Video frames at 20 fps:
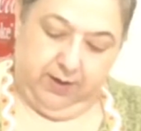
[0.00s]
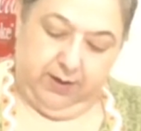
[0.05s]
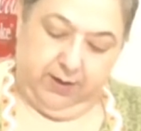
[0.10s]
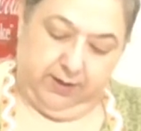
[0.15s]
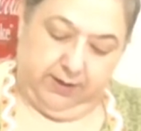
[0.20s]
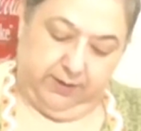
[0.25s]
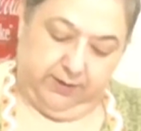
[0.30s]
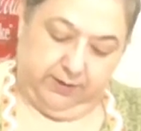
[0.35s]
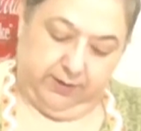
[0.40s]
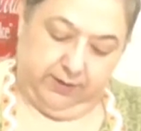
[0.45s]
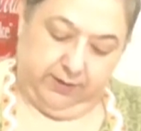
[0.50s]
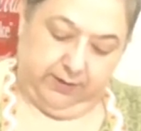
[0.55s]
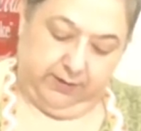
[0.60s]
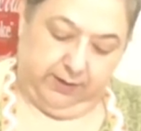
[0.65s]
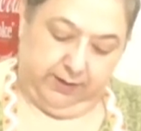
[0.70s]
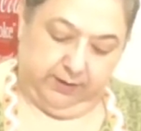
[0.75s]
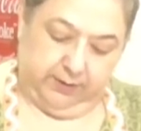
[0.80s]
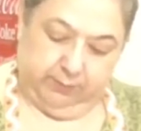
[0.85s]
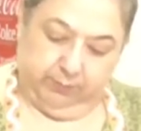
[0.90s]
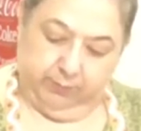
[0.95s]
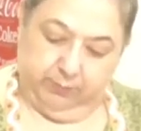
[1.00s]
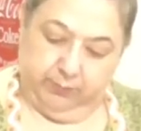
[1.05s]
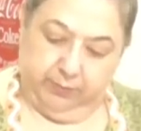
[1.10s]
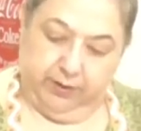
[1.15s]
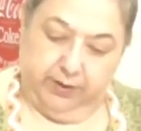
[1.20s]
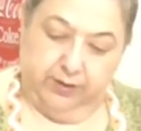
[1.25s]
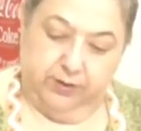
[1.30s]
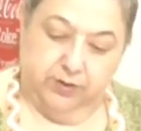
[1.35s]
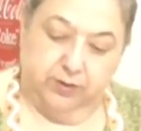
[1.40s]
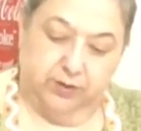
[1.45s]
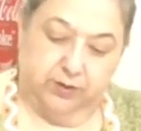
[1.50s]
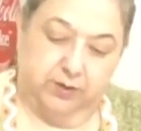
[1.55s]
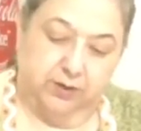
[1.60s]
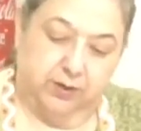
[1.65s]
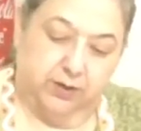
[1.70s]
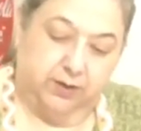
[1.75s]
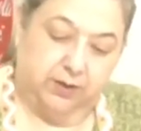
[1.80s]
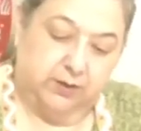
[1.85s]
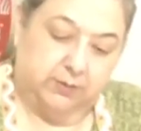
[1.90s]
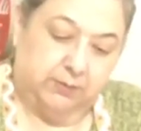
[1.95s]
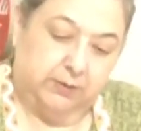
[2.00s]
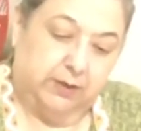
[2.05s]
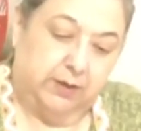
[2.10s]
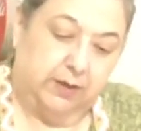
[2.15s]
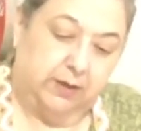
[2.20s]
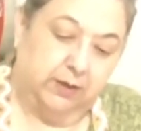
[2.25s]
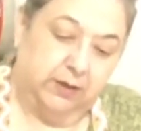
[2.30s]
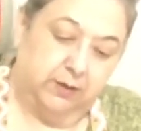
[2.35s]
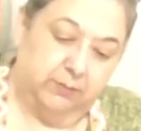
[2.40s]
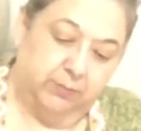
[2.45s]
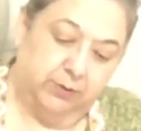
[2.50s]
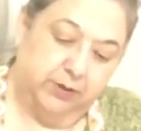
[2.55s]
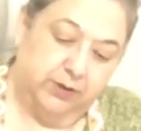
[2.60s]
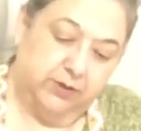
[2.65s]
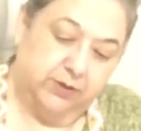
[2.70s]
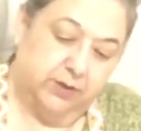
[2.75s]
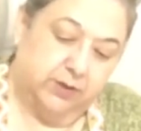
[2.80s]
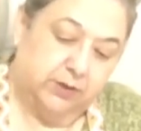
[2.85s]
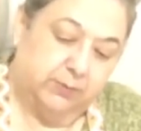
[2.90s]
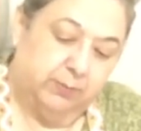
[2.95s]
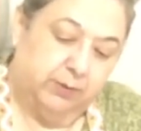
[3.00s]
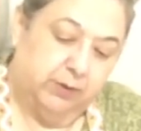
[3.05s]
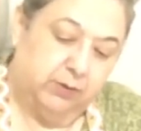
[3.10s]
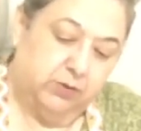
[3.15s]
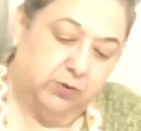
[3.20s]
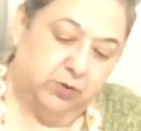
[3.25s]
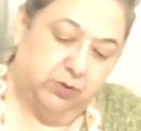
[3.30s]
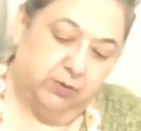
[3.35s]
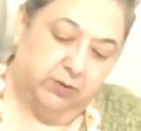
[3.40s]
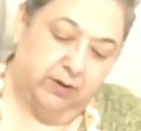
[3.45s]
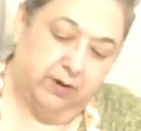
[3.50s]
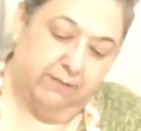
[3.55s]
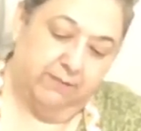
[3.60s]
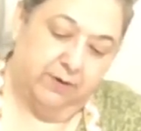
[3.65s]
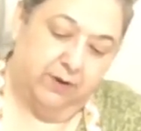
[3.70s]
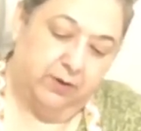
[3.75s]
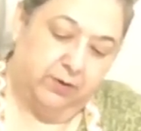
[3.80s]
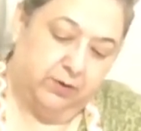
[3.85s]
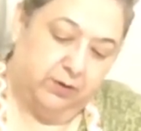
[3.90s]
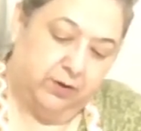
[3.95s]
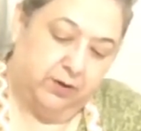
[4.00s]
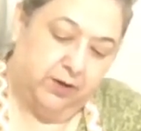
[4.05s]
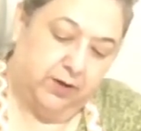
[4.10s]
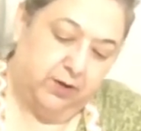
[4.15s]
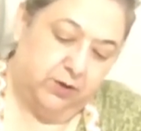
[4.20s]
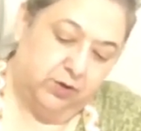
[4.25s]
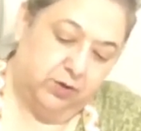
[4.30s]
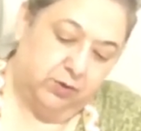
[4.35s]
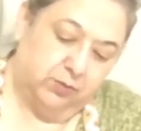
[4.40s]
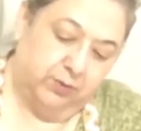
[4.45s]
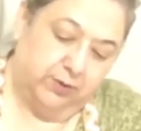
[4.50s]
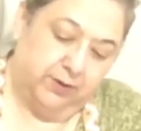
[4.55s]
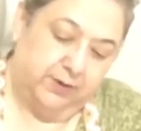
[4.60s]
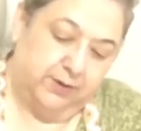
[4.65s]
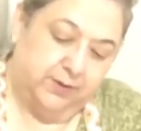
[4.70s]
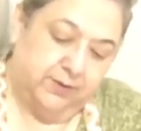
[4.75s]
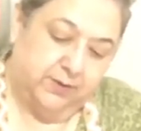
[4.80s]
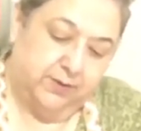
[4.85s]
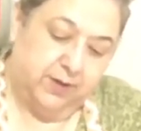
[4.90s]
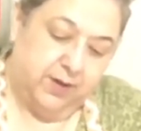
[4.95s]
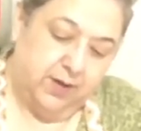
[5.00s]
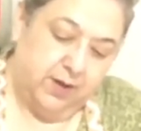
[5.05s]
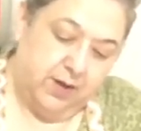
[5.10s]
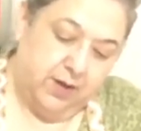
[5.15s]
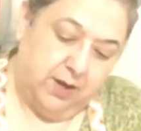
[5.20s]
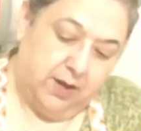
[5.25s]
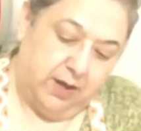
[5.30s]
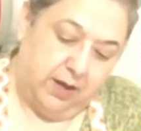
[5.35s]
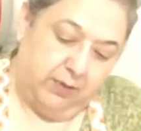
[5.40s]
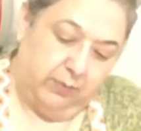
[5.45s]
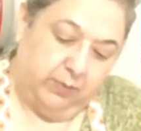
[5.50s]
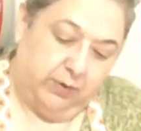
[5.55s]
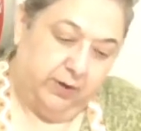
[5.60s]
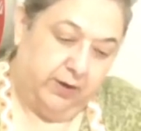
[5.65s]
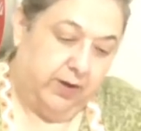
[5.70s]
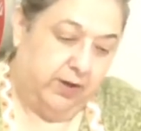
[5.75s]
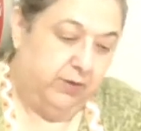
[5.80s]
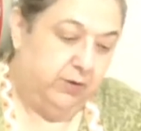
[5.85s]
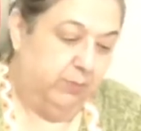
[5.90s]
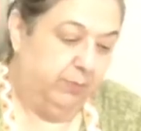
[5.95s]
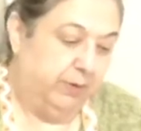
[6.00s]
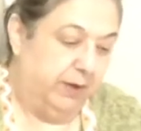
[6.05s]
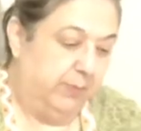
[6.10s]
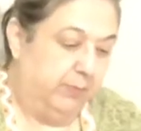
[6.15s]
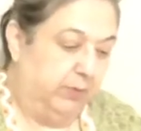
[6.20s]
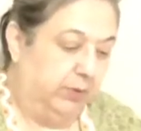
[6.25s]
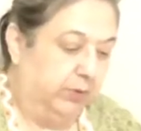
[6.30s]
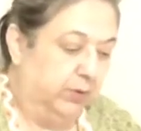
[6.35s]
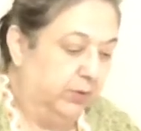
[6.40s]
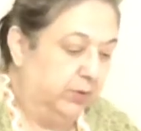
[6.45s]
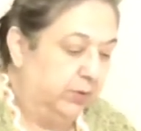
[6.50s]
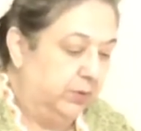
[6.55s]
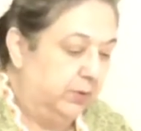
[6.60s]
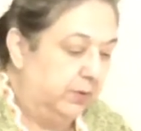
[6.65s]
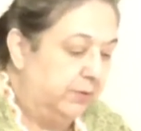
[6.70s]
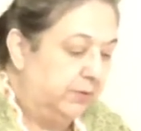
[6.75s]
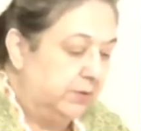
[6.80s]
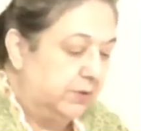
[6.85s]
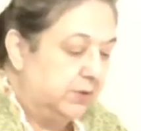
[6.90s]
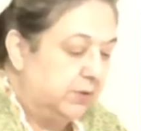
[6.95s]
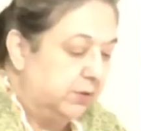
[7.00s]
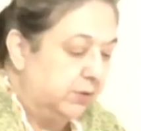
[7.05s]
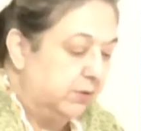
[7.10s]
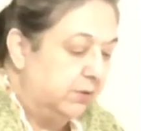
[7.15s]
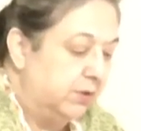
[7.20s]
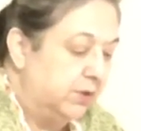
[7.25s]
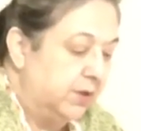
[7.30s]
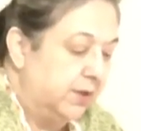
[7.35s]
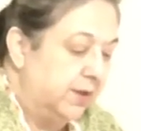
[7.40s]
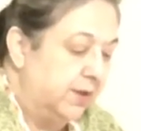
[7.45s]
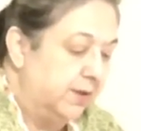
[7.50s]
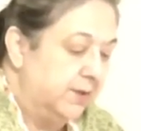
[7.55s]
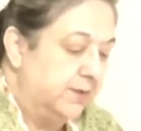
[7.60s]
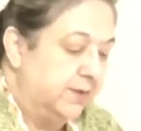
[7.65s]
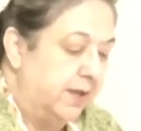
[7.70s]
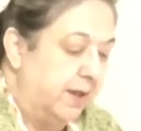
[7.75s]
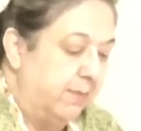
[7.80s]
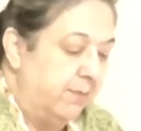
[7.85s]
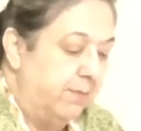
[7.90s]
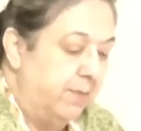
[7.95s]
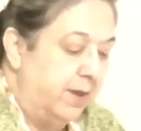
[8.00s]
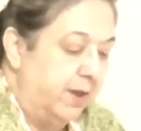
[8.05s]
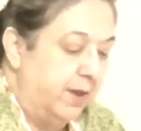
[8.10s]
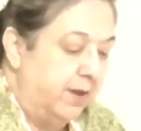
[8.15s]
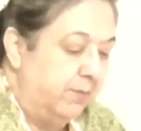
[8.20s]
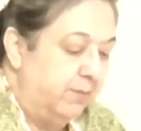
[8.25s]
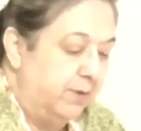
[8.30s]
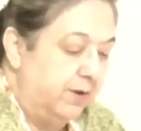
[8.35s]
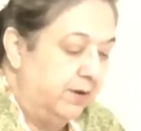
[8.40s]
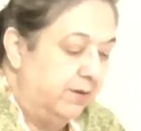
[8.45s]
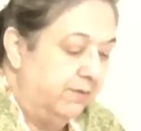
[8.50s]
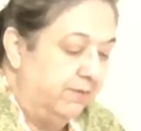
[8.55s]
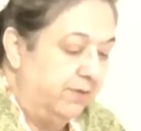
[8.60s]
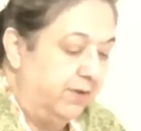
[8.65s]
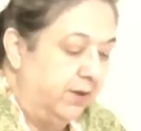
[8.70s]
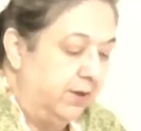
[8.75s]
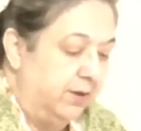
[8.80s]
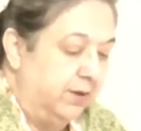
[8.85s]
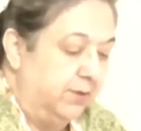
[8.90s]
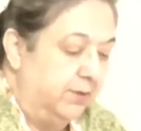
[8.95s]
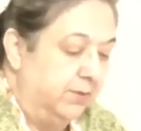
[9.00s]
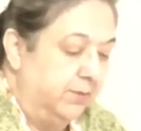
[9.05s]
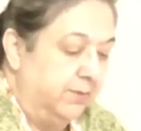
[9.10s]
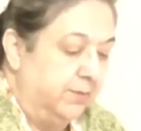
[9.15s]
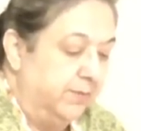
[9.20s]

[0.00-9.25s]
is it brings exposure of other countries and what other people are doing for certain things that may benefit you.